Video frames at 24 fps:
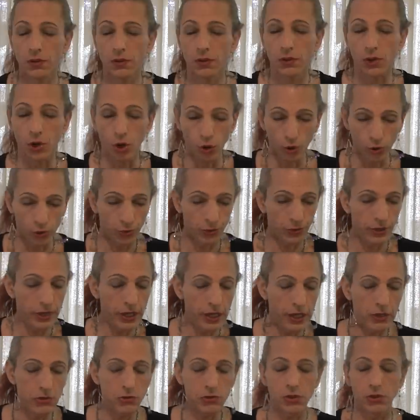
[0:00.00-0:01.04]
Co
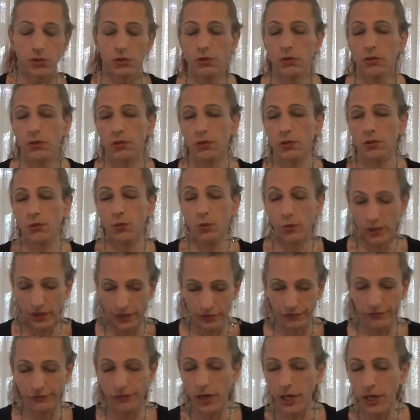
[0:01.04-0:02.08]
creation,
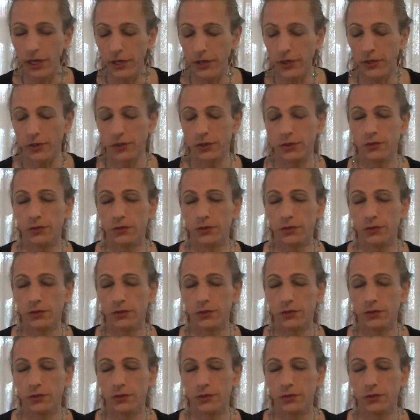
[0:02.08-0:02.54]
with fire,